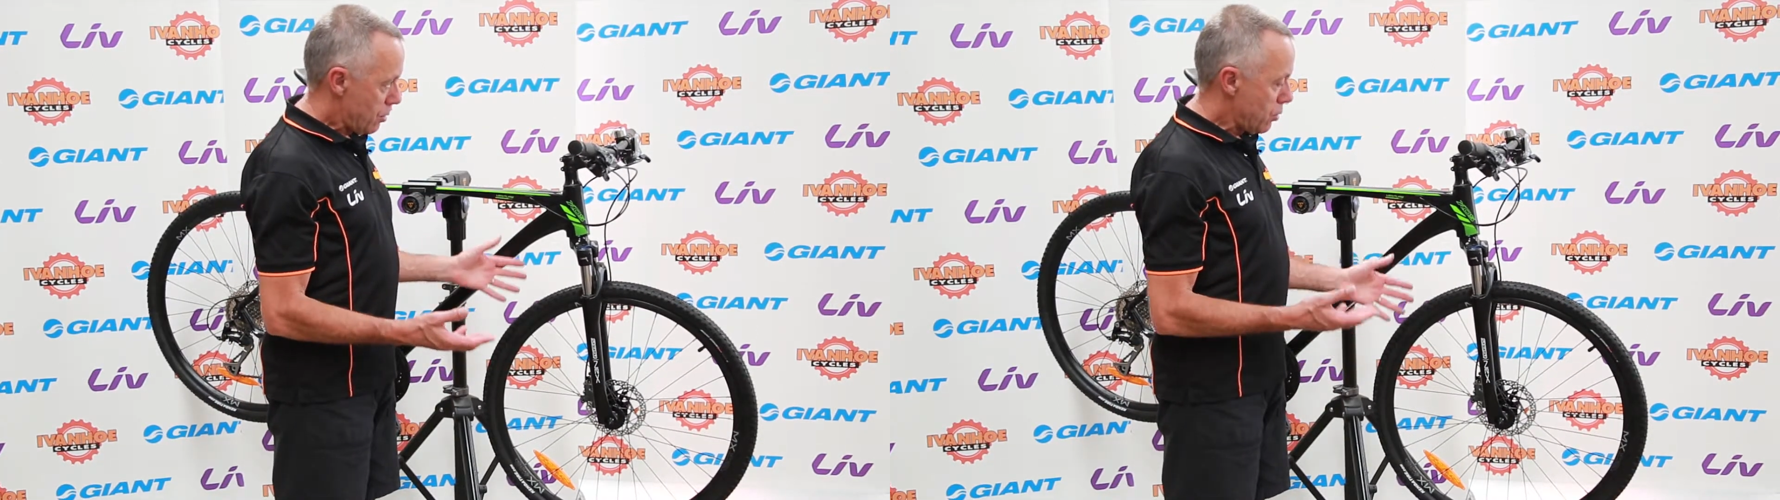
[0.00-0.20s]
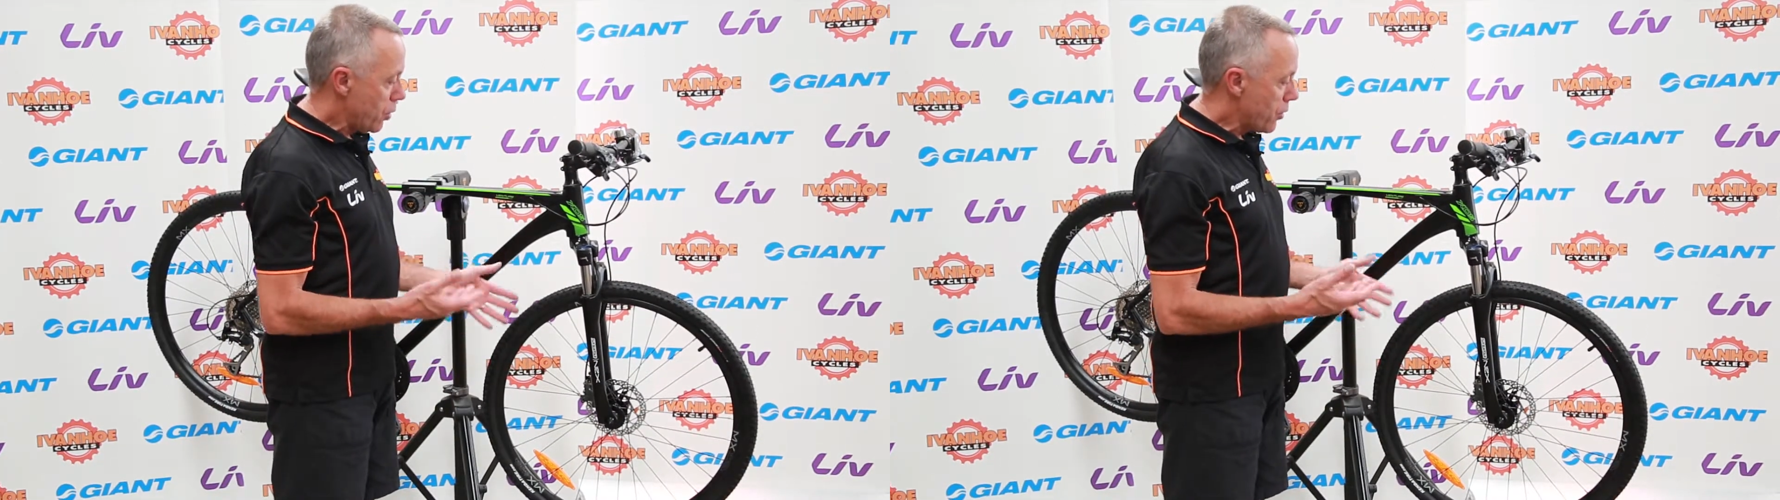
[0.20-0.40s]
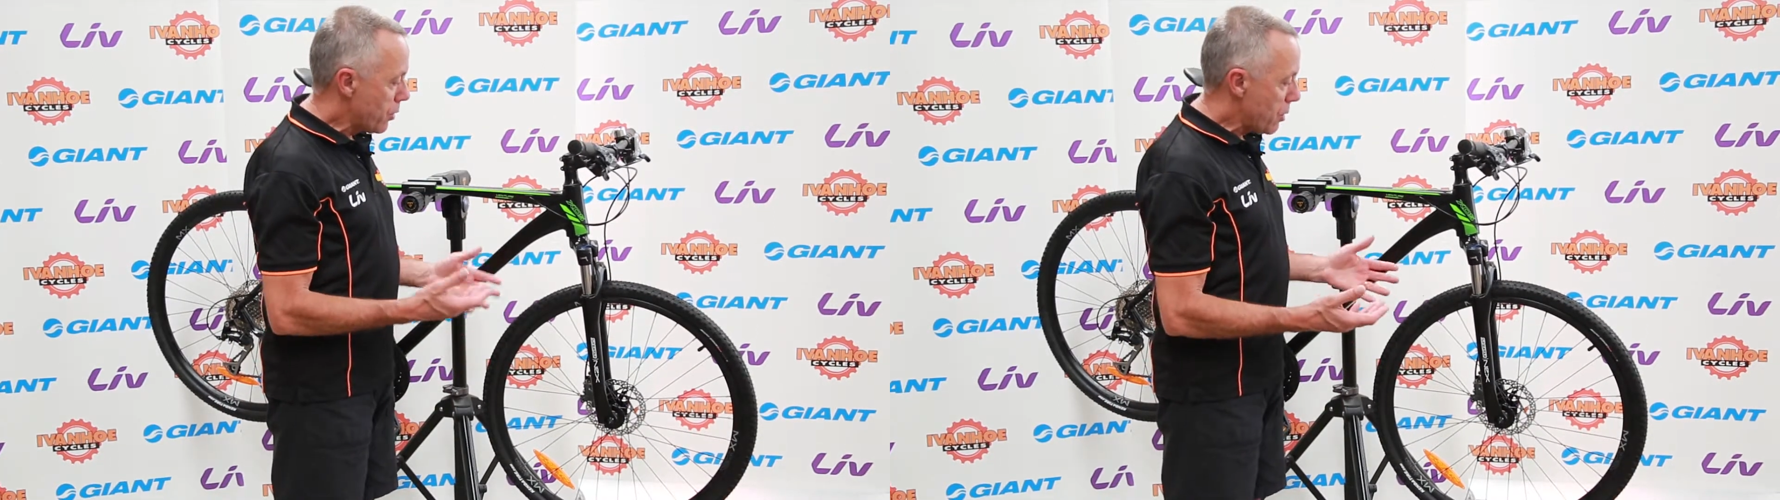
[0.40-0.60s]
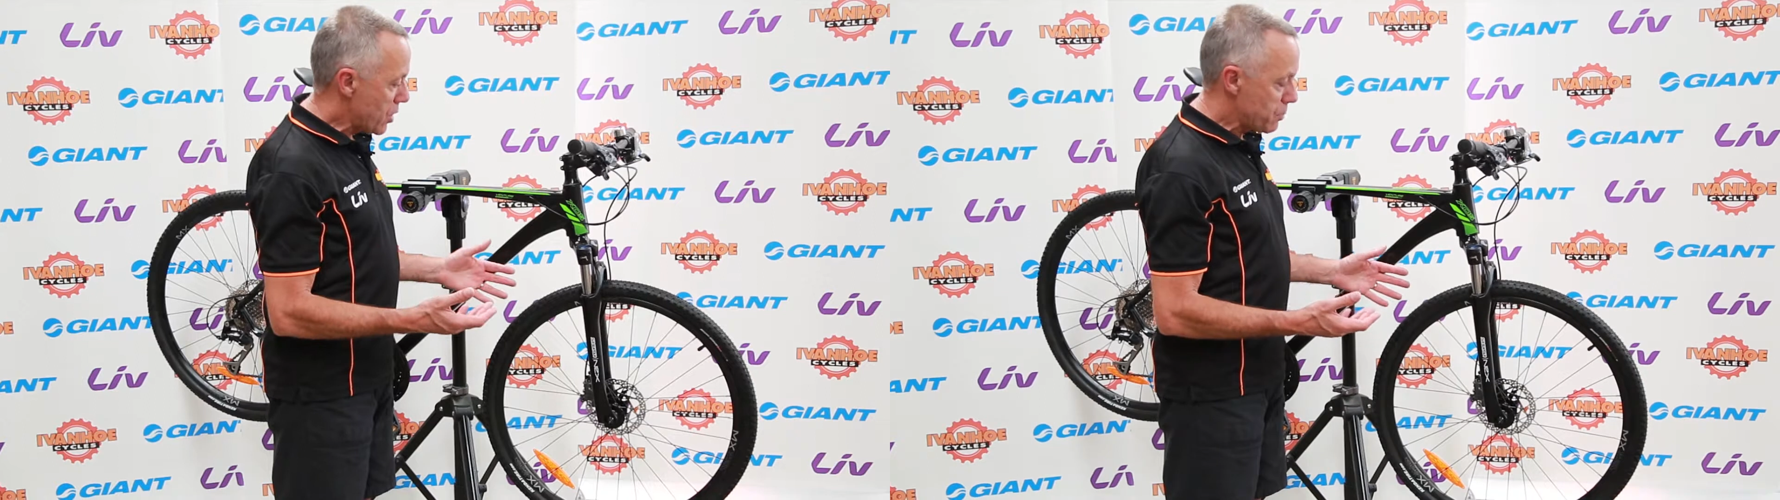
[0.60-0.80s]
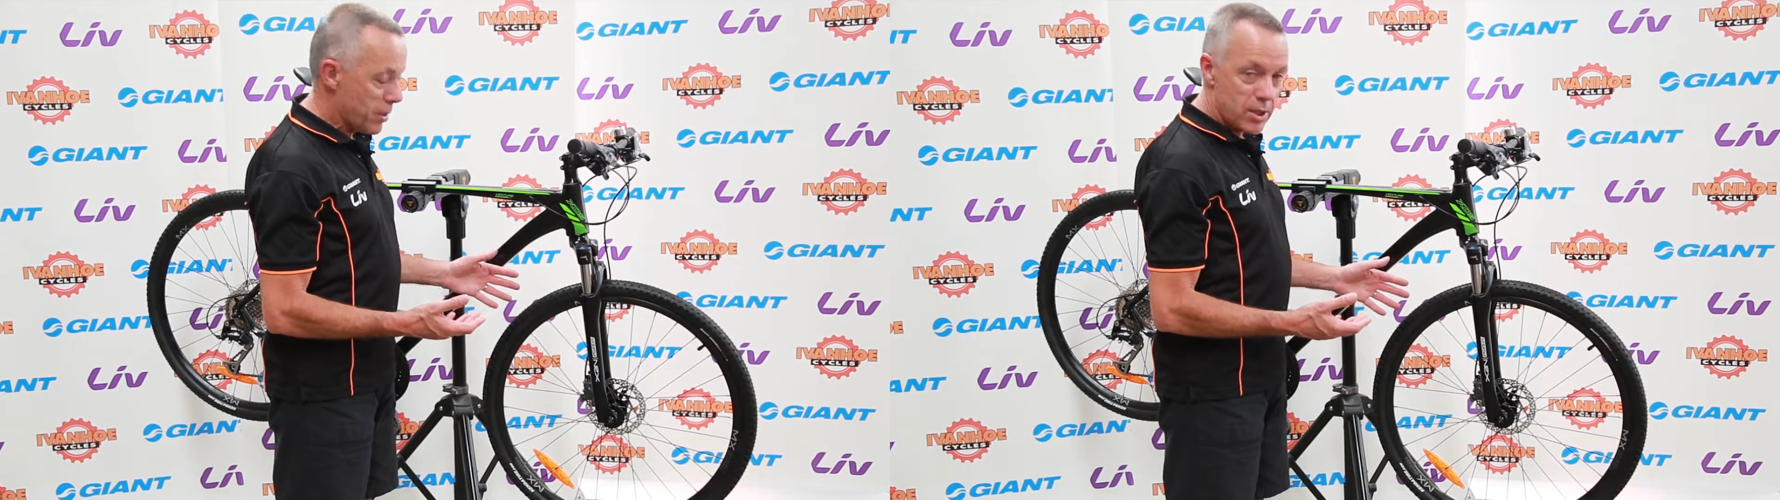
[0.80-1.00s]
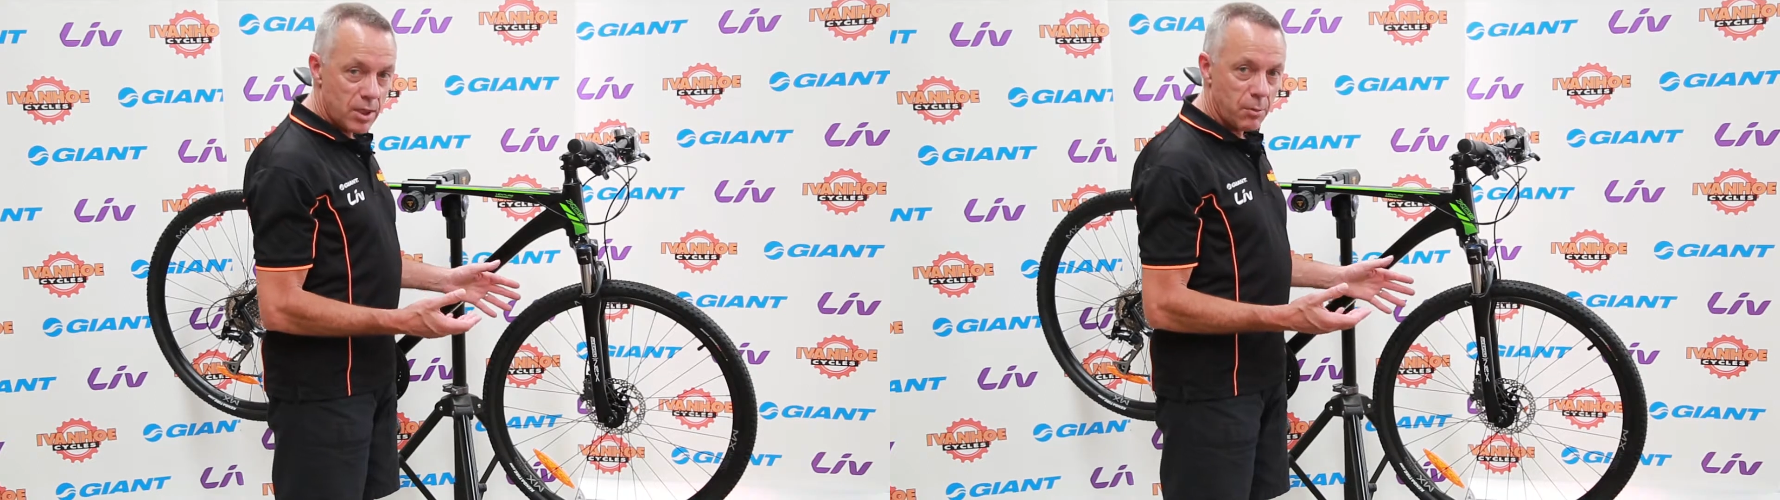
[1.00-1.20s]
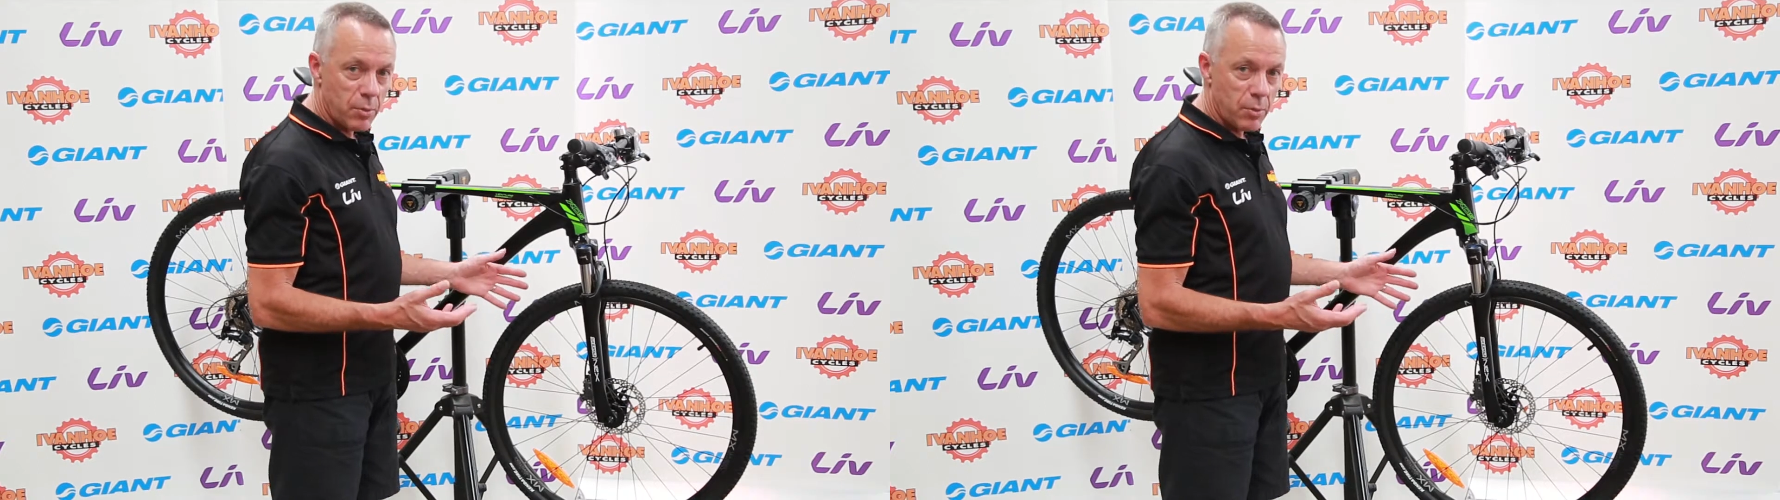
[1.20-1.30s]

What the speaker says: not the most basic,